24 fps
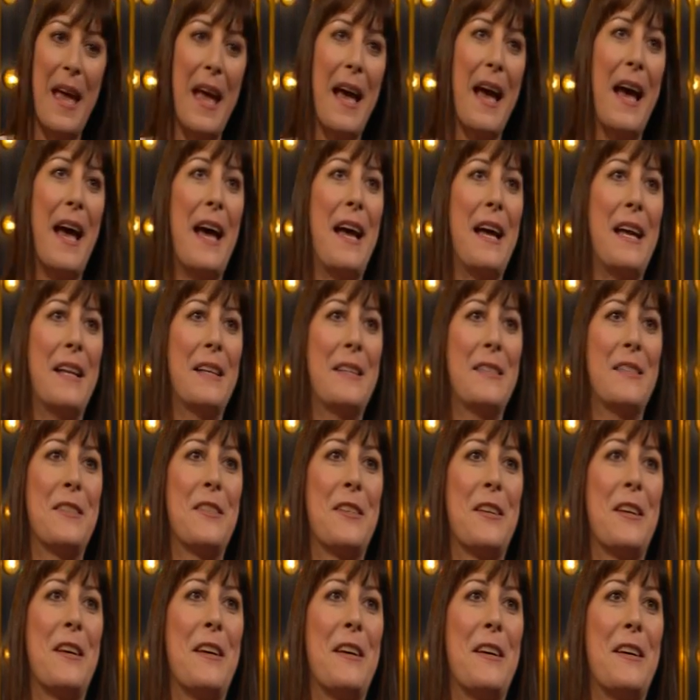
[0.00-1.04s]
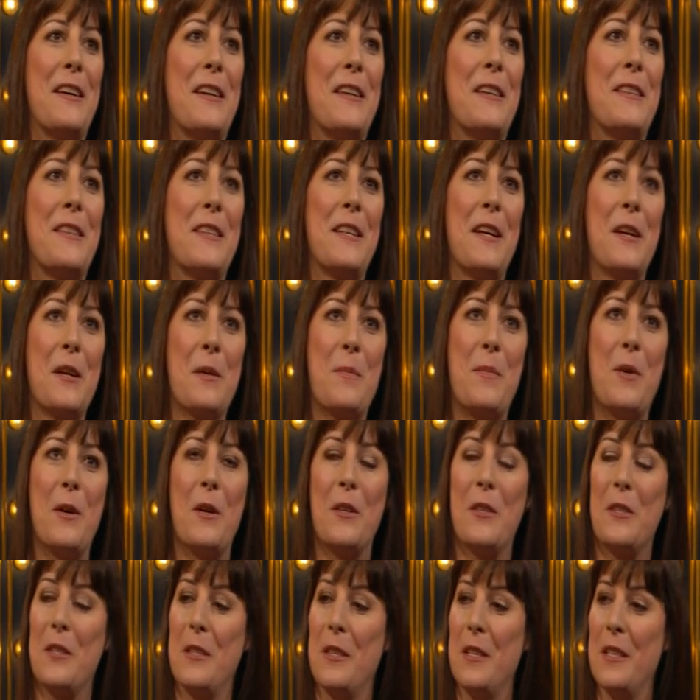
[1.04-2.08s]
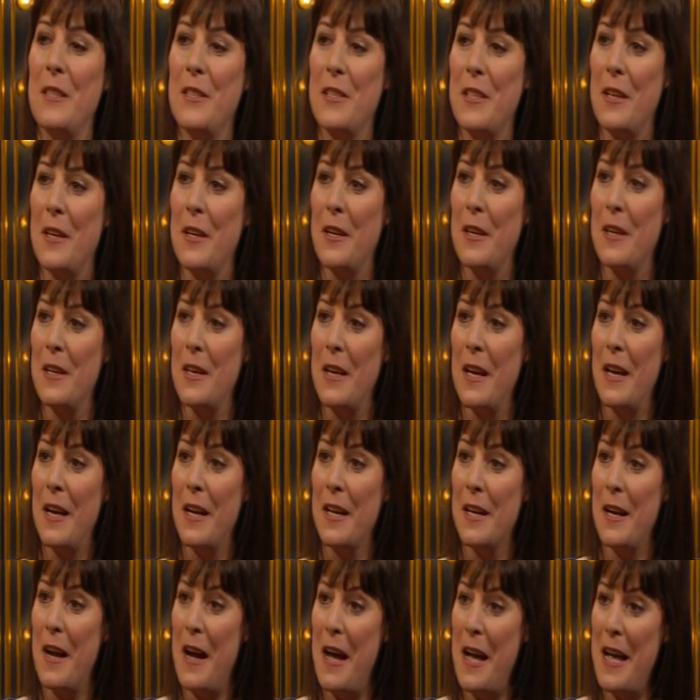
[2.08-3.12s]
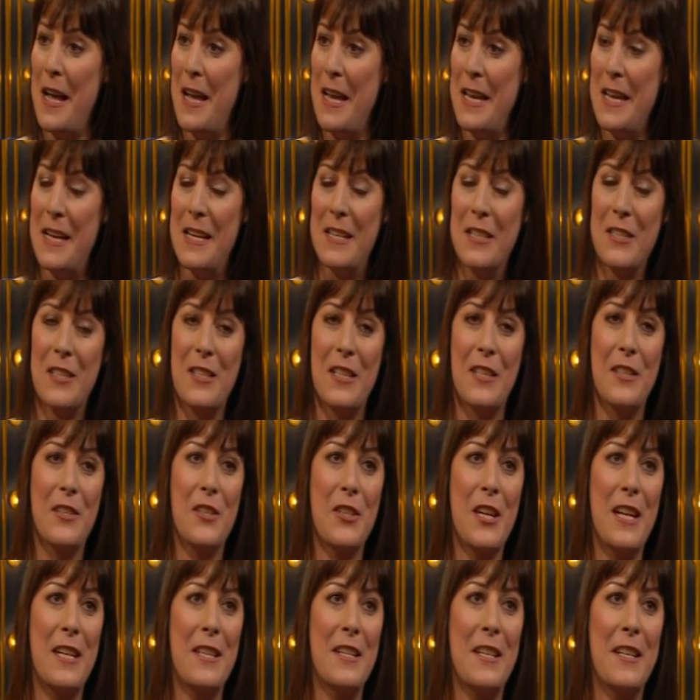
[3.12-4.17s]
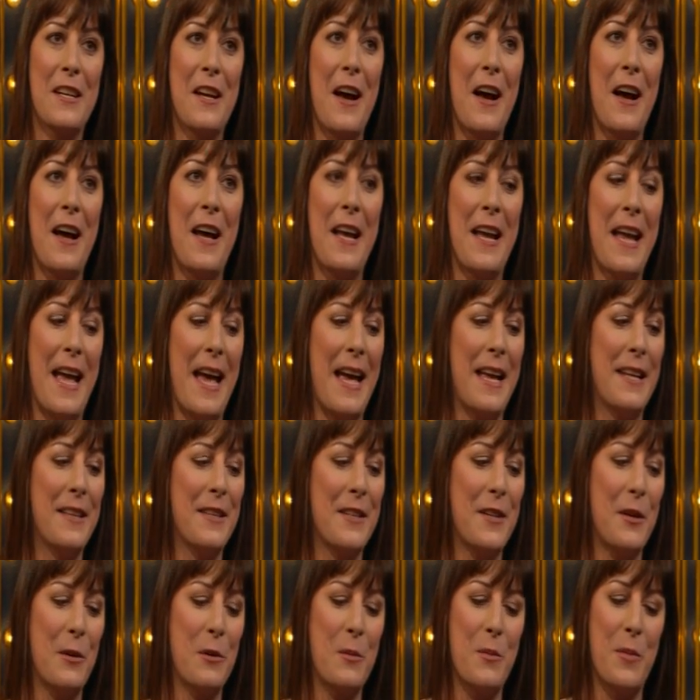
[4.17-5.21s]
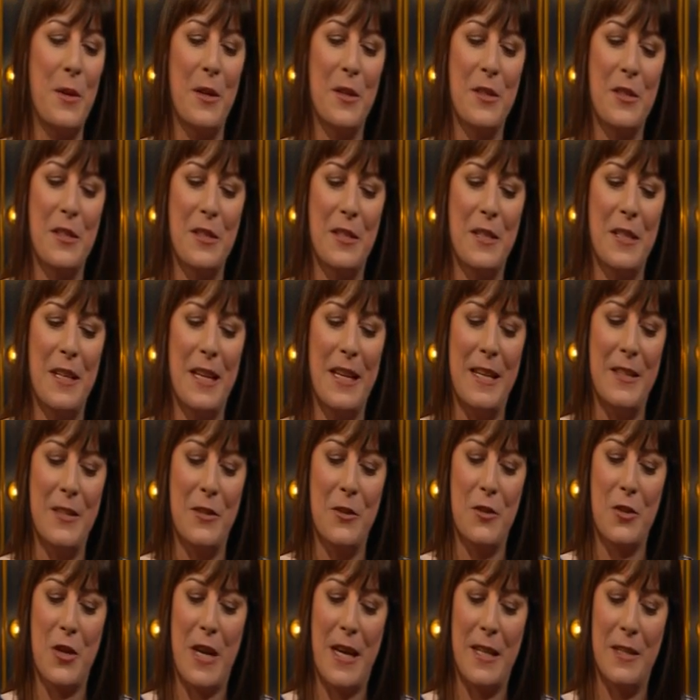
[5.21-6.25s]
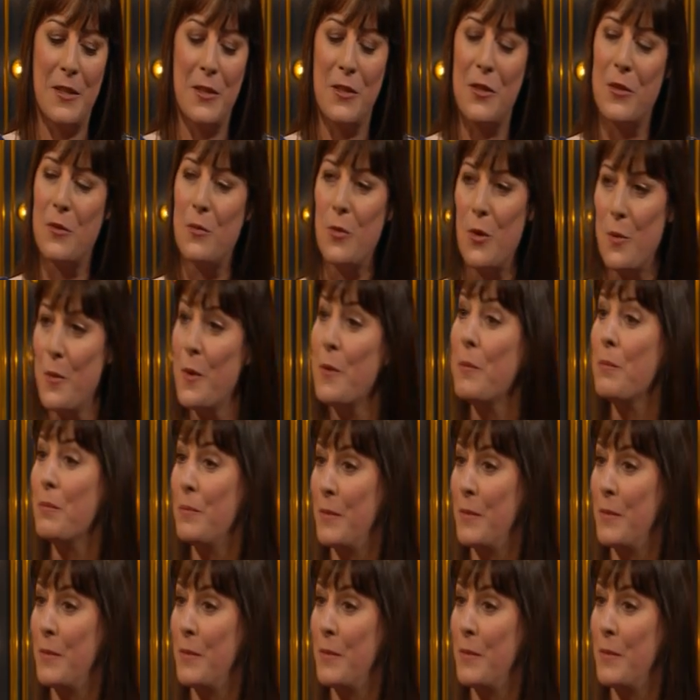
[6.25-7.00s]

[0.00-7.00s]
and the younger person is a guy, a cisgender guy, and the older person is a trans woman,